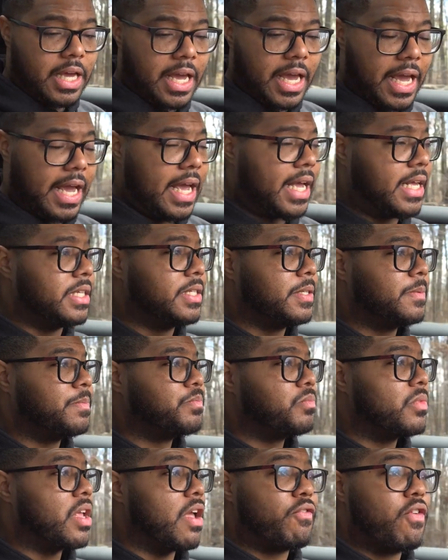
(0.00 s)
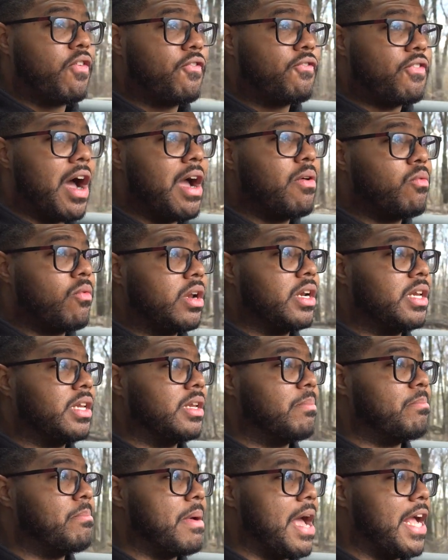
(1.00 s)
And if you find one
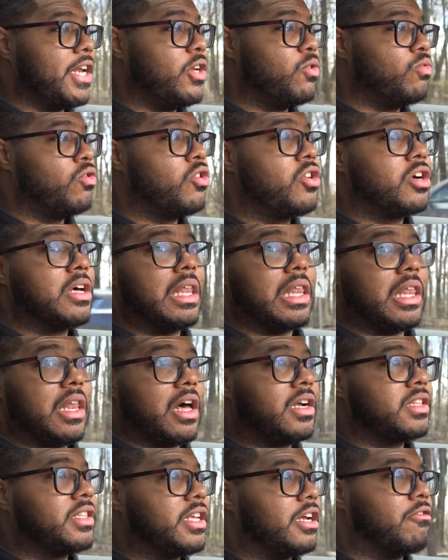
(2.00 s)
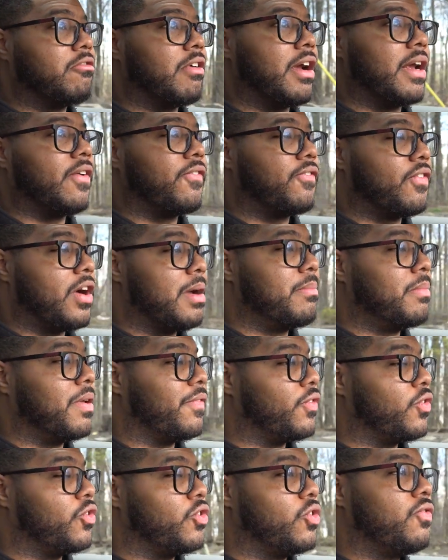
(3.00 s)
in a manual, good luck. They're rare to find, but
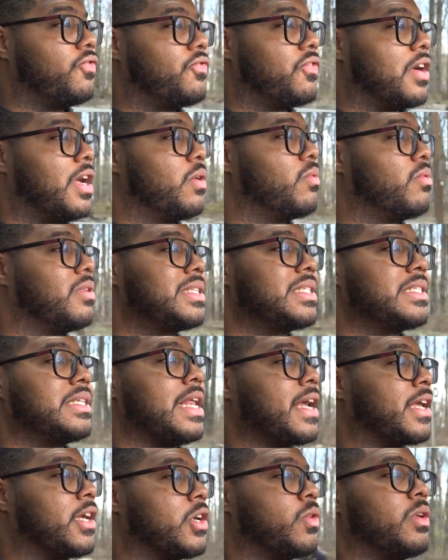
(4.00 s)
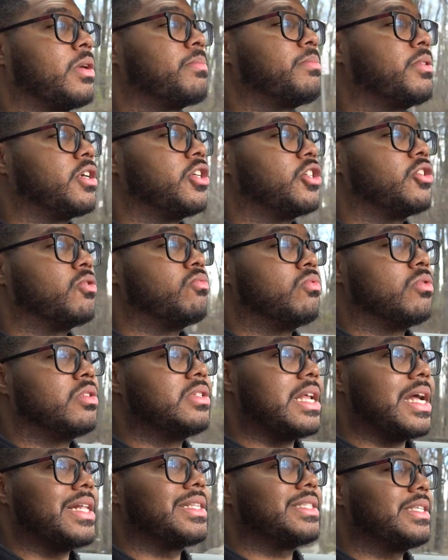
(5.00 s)
if you do find one, snag it quick because you will
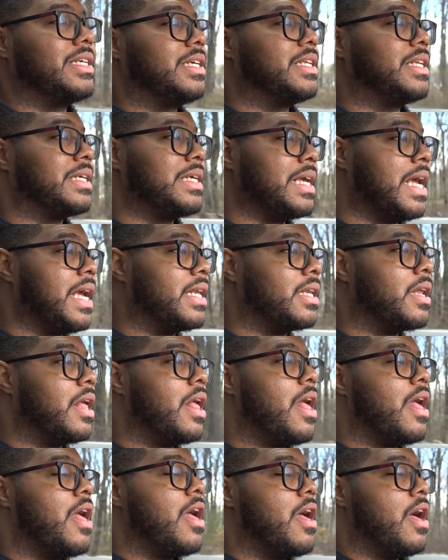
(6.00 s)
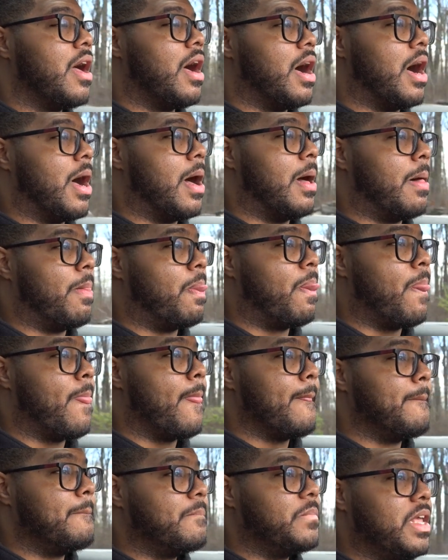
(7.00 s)
not see it again.
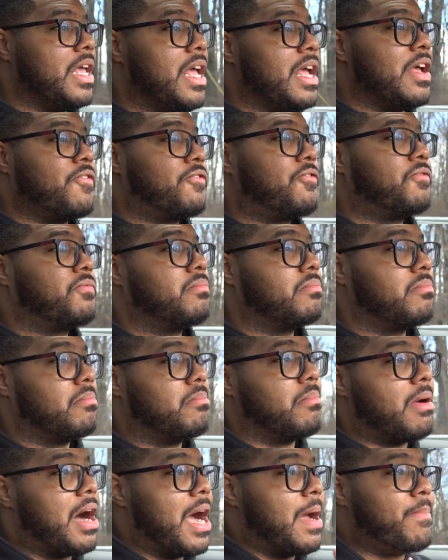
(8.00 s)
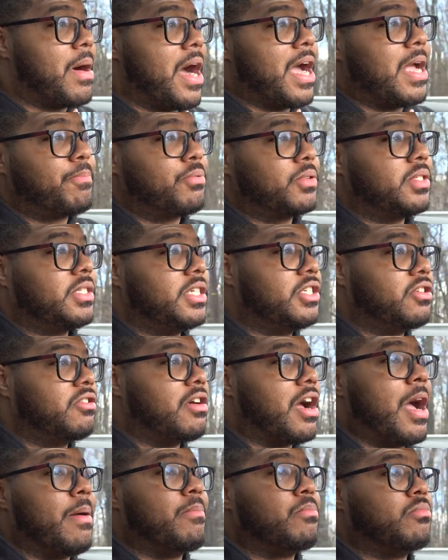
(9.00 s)
If my buying
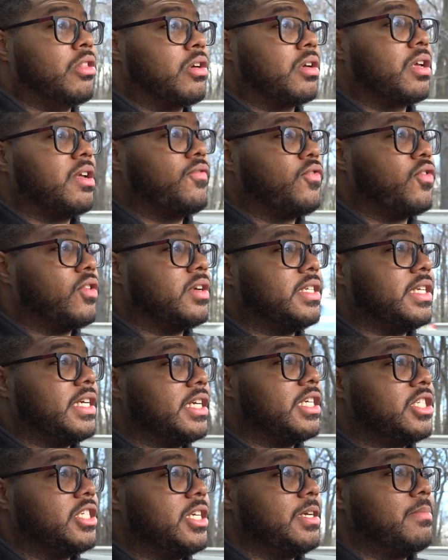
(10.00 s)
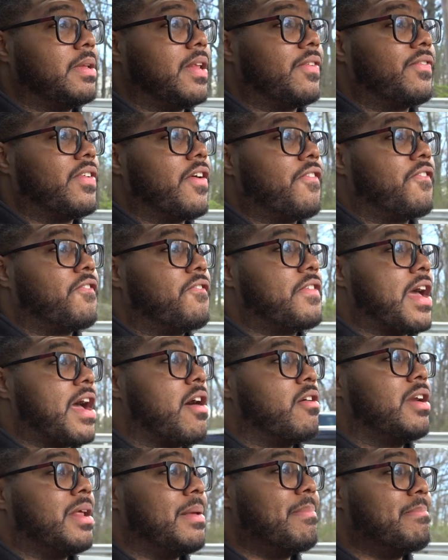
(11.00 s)
procedure, I'm looking for a DSG, but if I
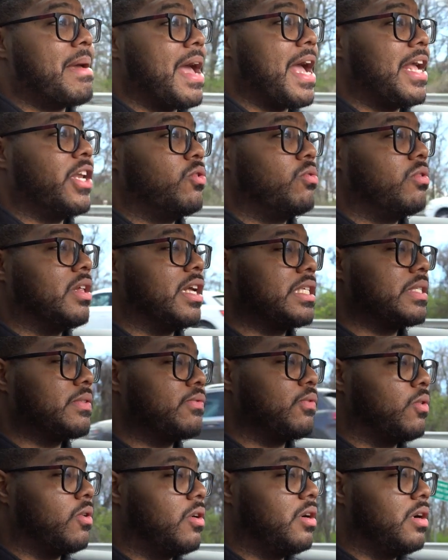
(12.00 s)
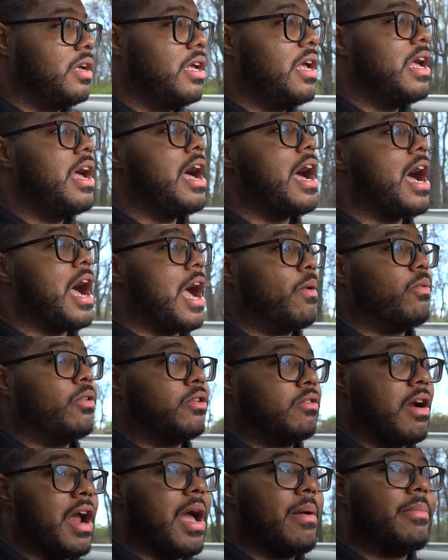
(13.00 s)
found a manual S4, I
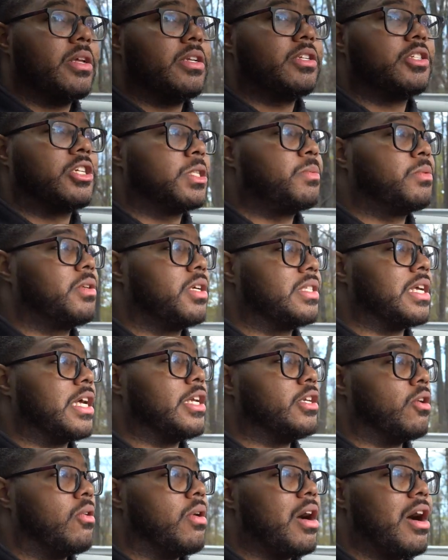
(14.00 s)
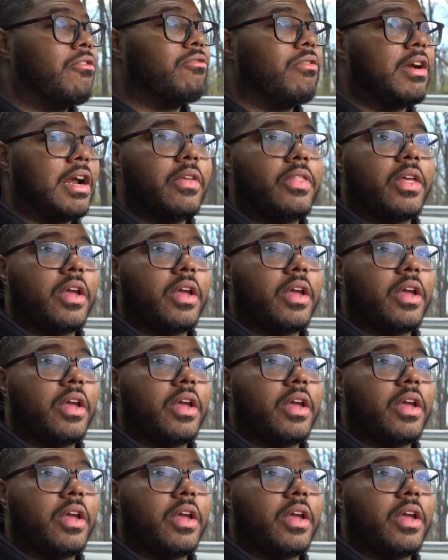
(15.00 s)
would grab it just because I know how rare